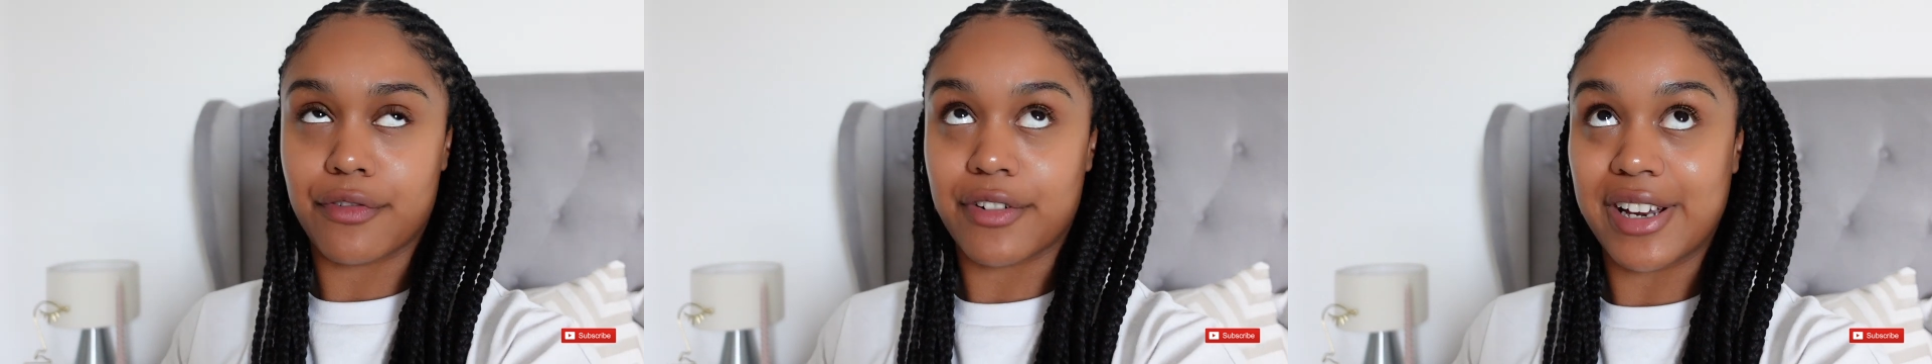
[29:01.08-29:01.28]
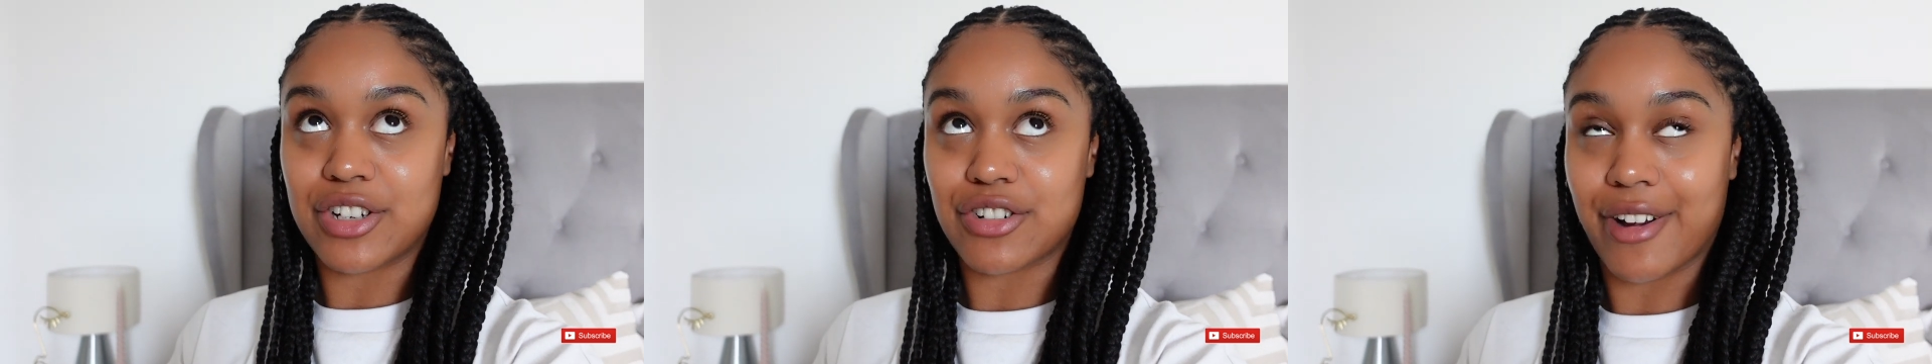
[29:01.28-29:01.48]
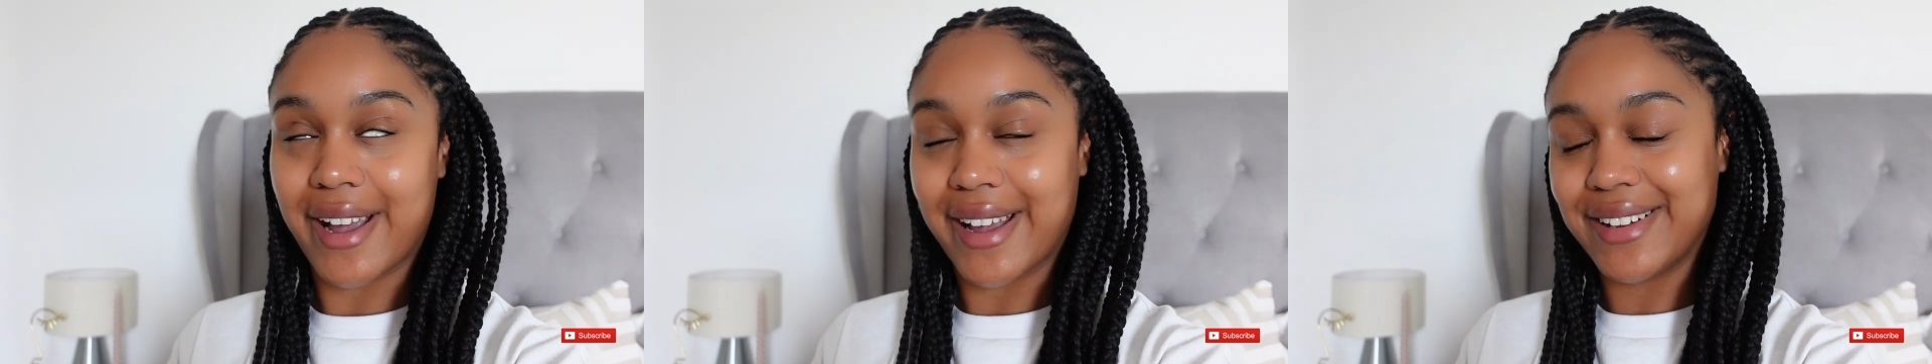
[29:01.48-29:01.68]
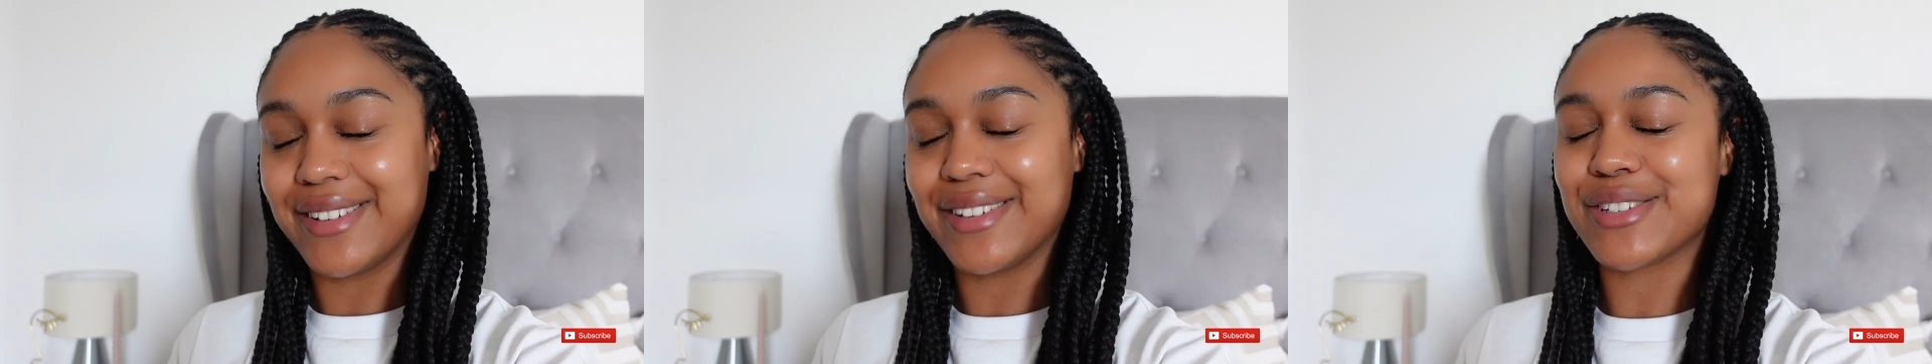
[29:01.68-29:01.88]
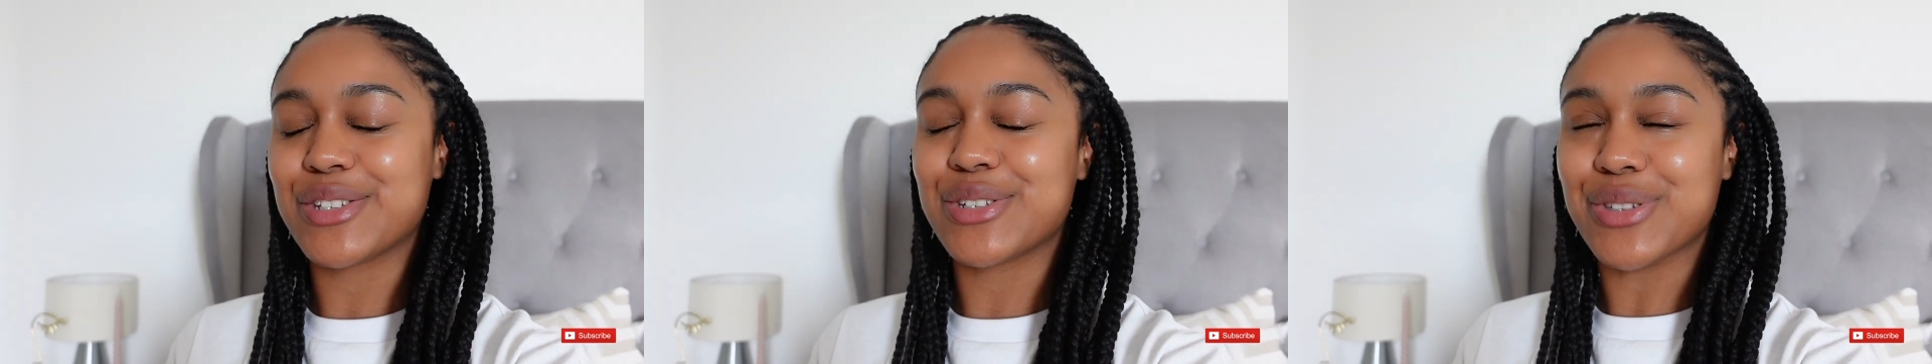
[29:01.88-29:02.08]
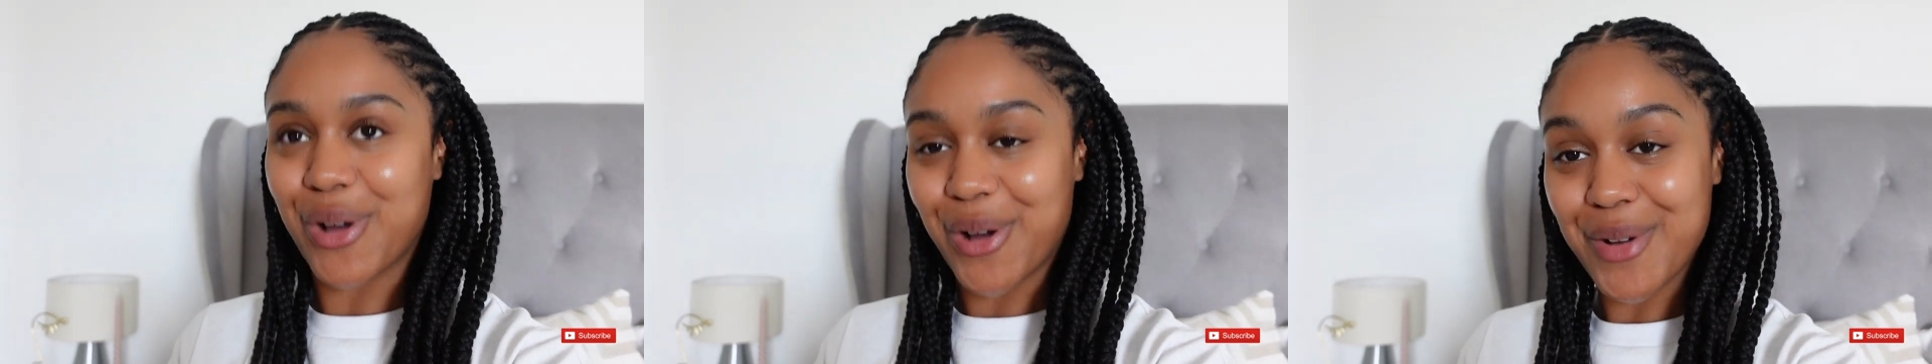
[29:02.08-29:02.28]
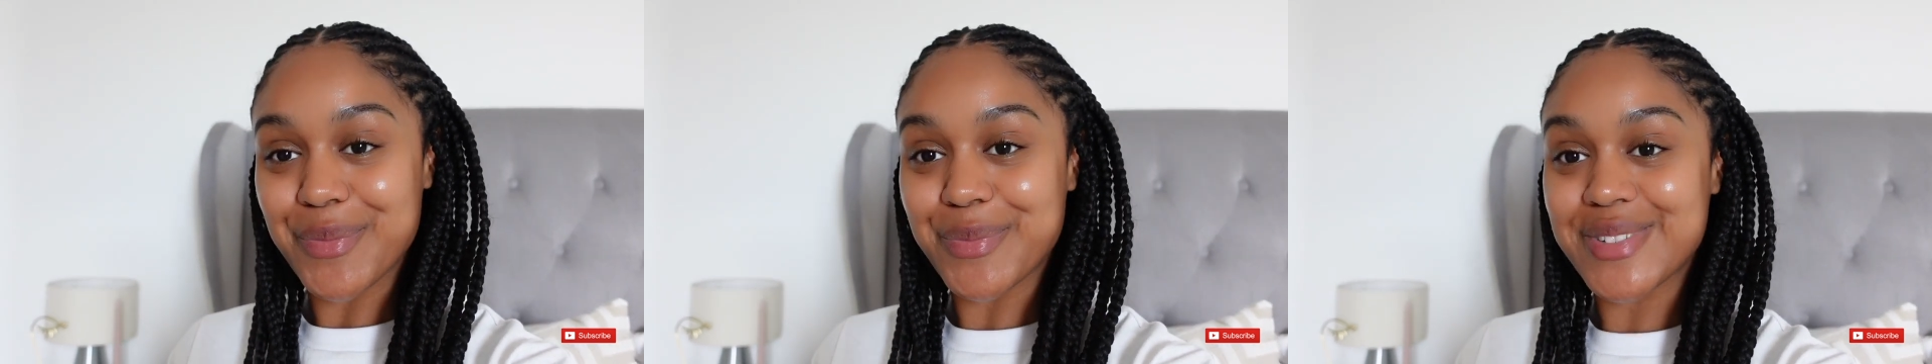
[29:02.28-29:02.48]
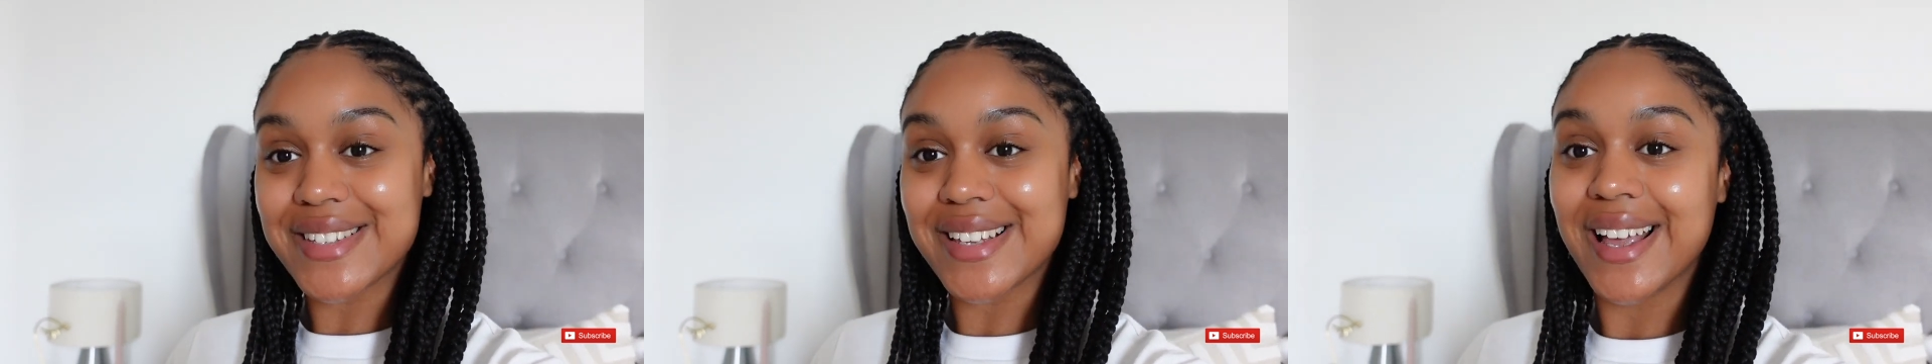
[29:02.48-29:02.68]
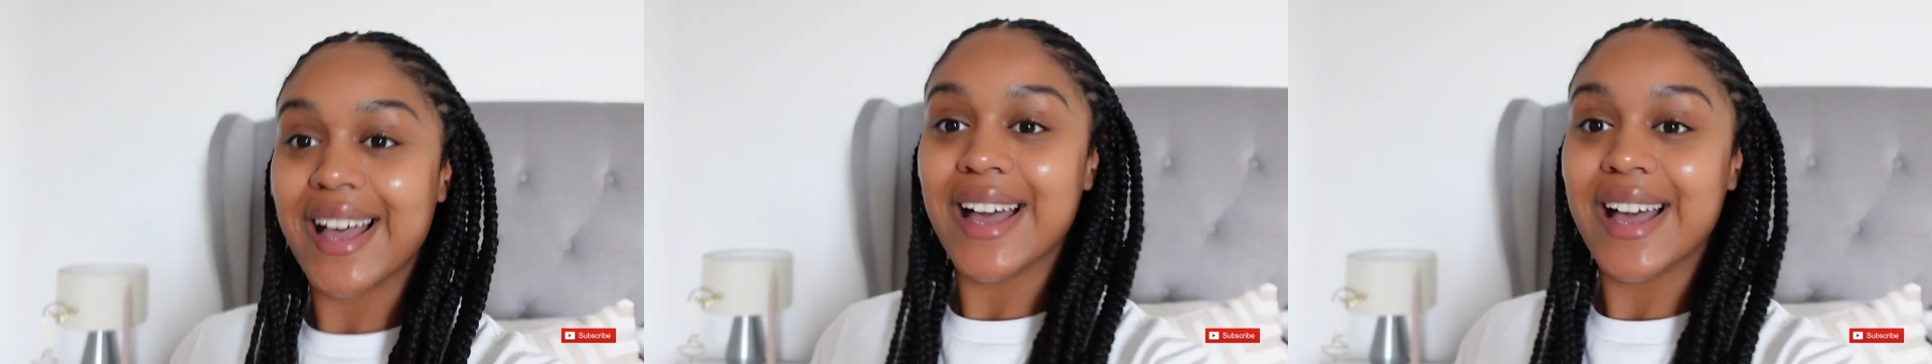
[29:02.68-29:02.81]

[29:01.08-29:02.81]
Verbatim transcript: three train stops